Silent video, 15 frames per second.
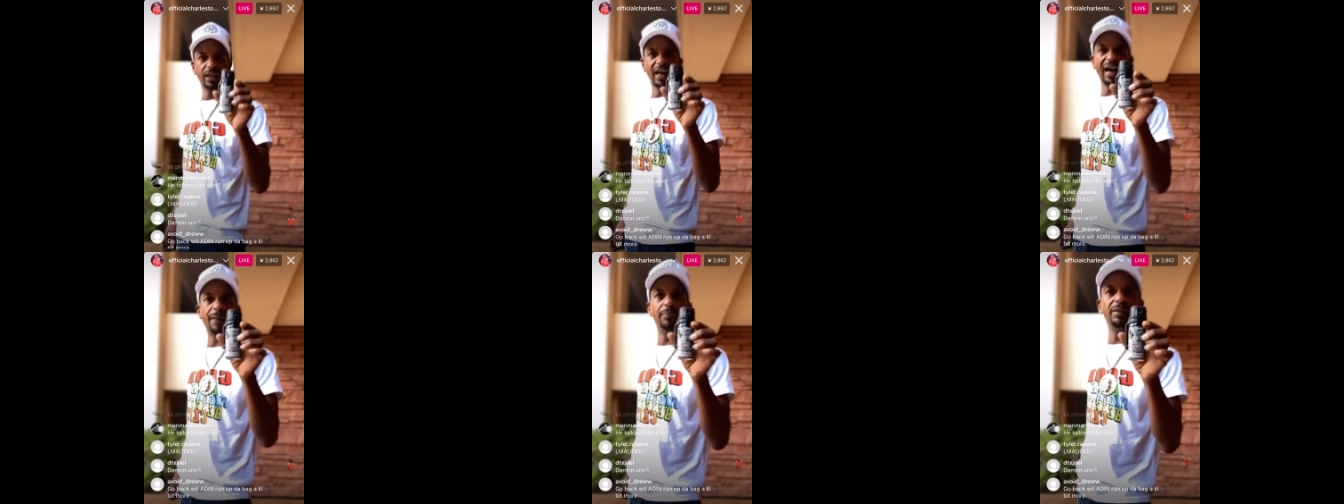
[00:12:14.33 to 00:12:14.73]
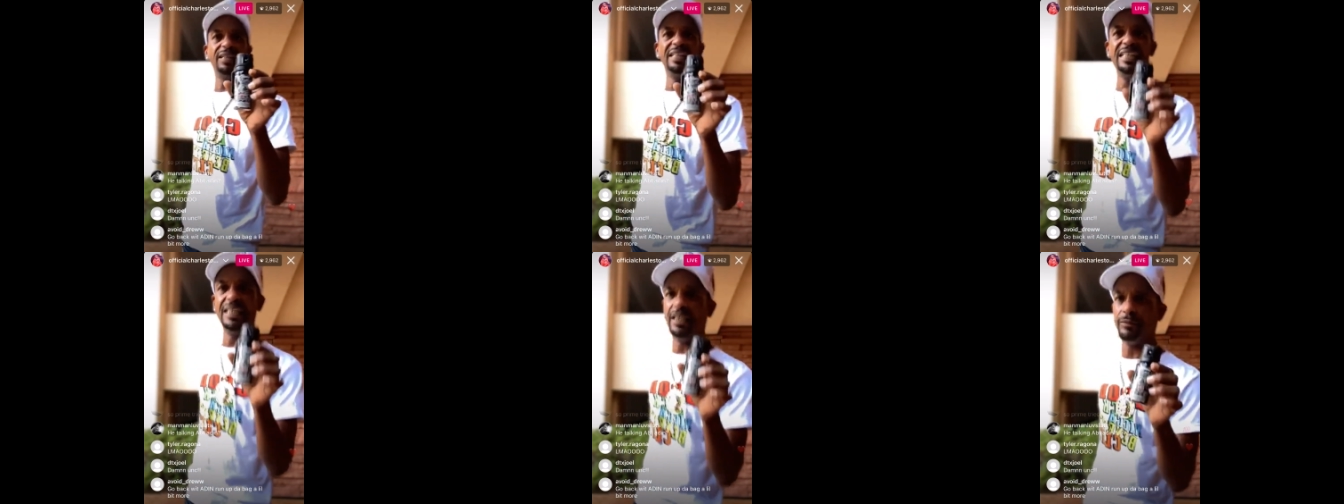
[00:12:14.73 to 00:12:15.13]
I
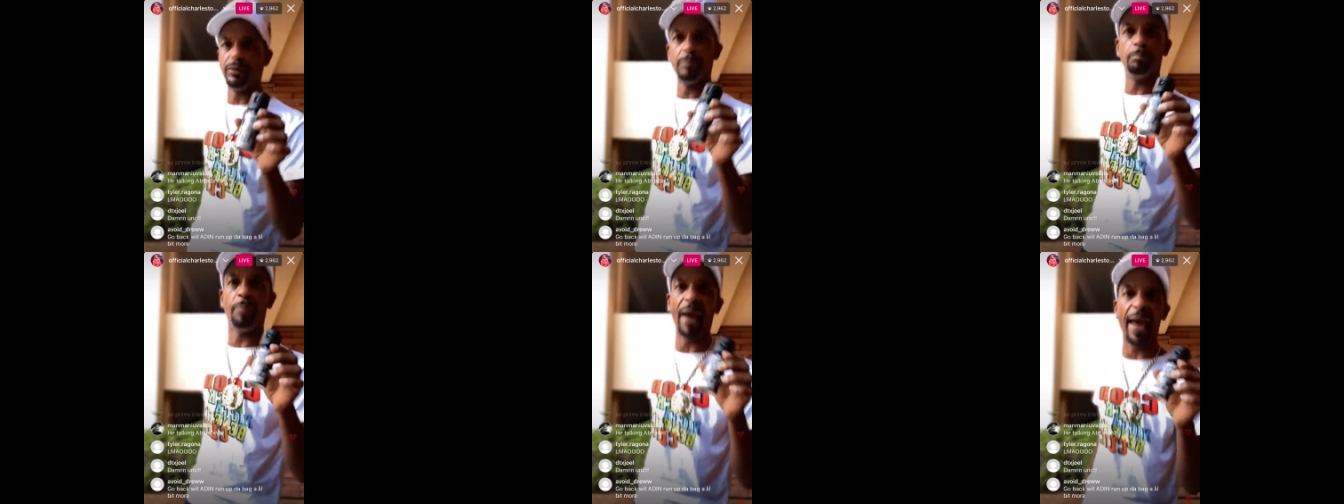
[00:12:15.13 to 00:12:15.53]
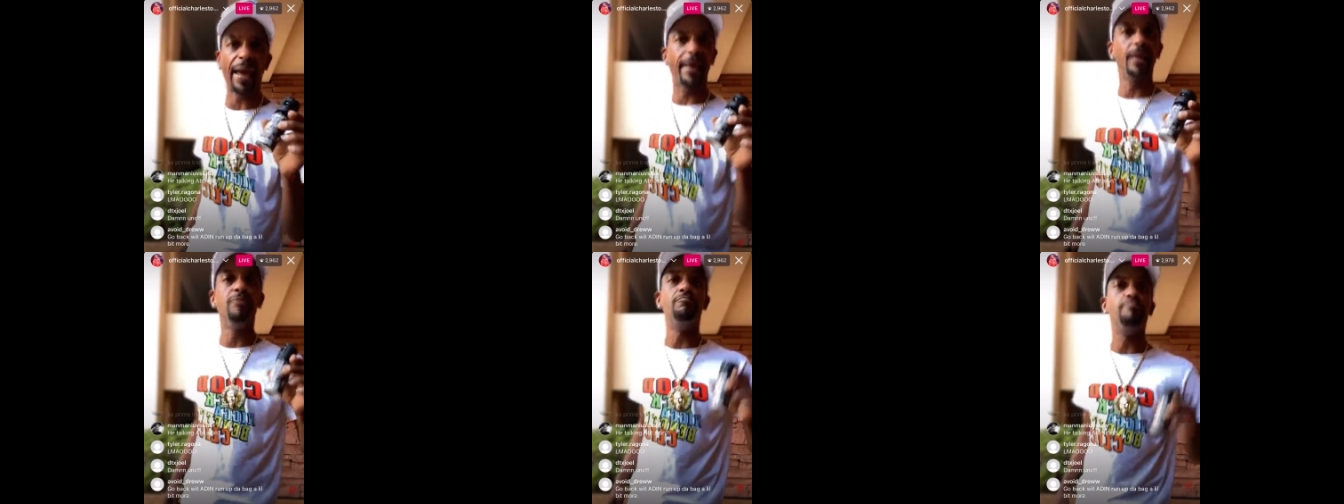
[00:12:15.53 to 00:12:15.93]
believe in
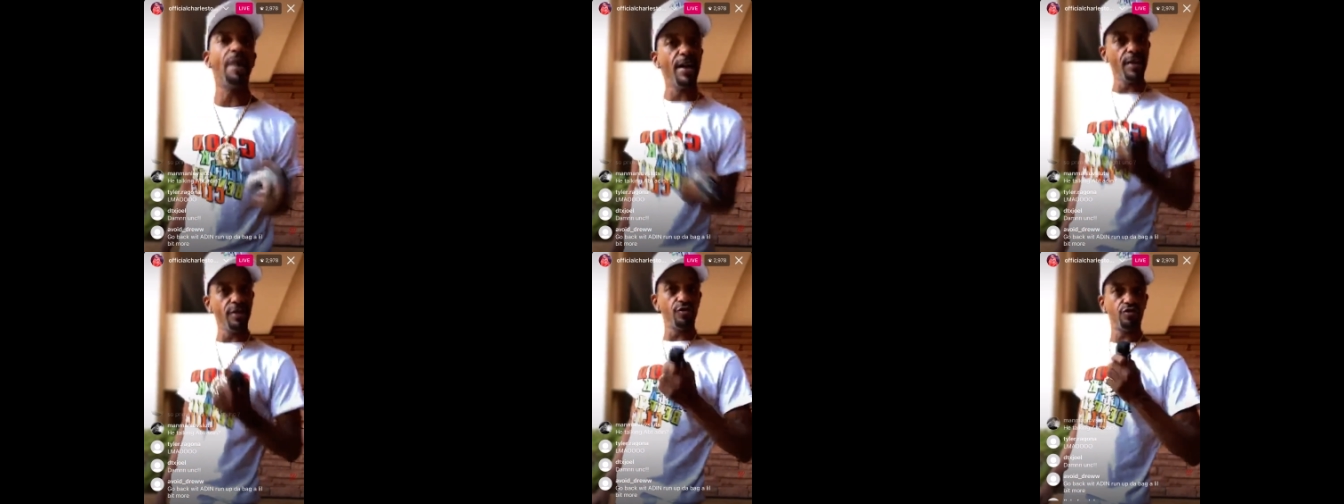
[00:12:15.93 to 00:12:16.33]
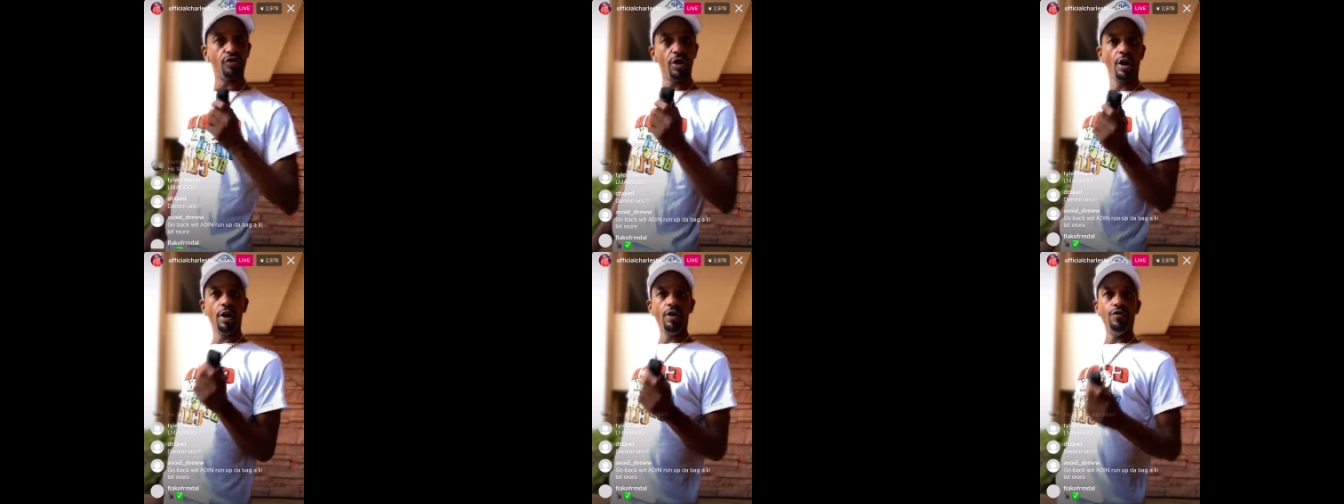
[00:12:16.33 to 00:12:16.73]
packing mace,
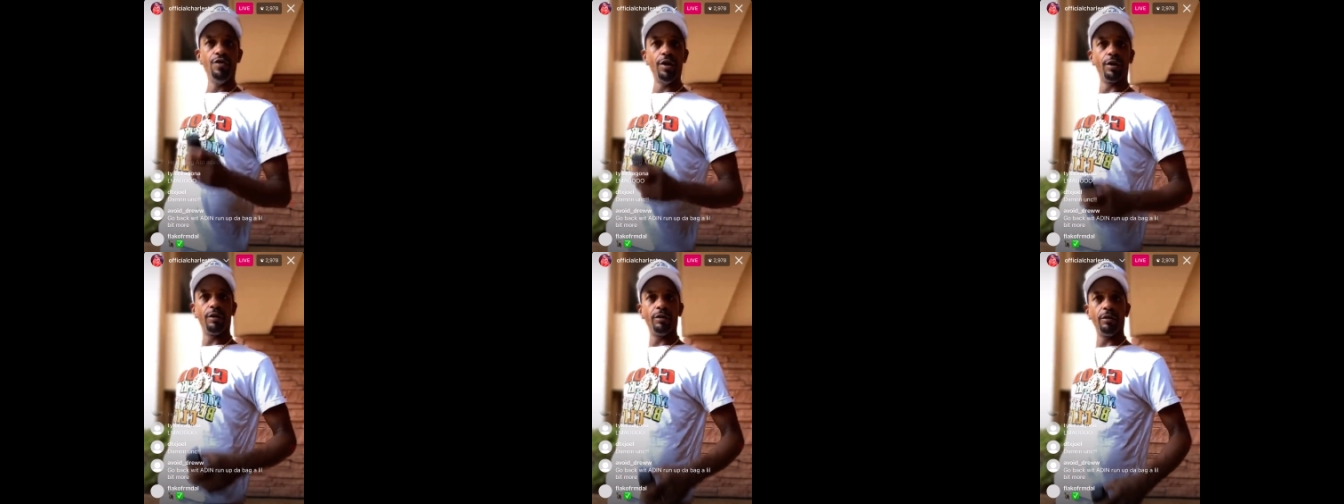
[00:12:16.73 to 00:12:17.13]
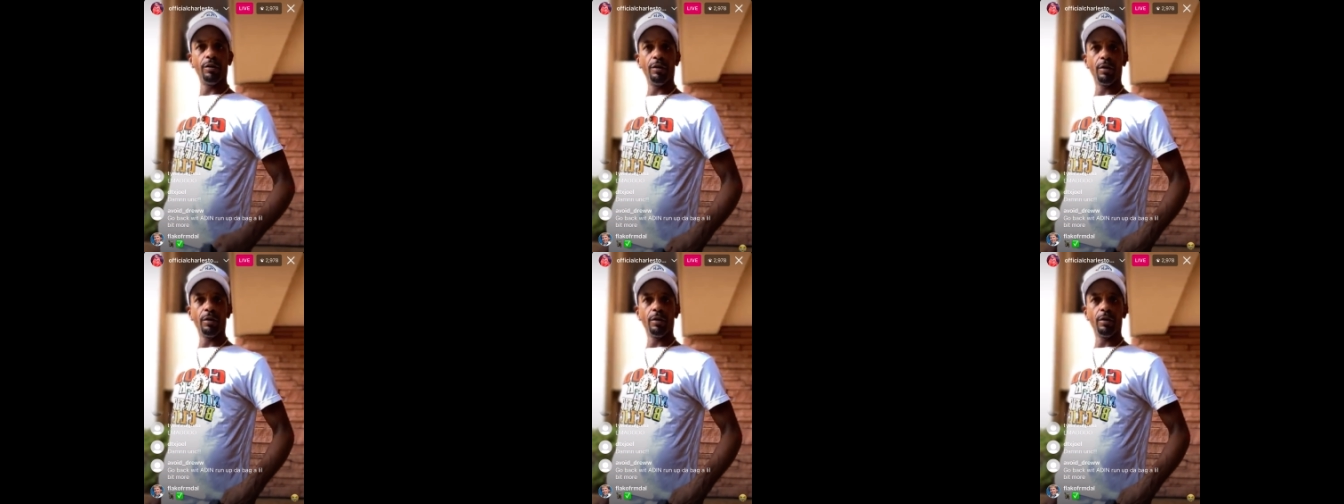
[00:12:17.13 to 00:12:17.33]
nigga.